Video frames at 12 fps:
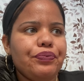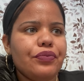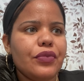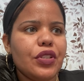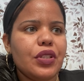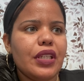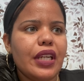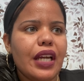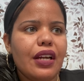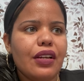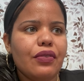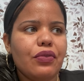You could
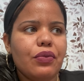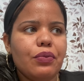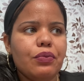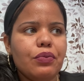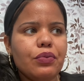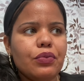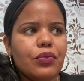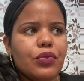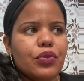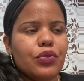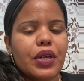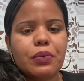add
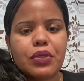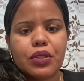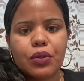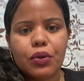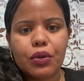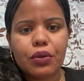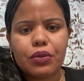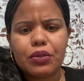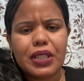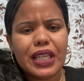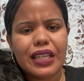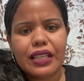grapeseed oil. You
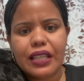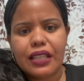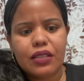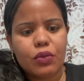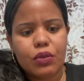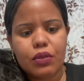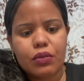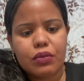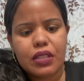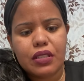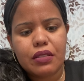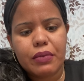could add any oil. It
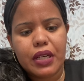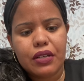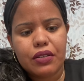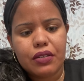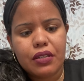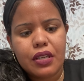doesn't matter.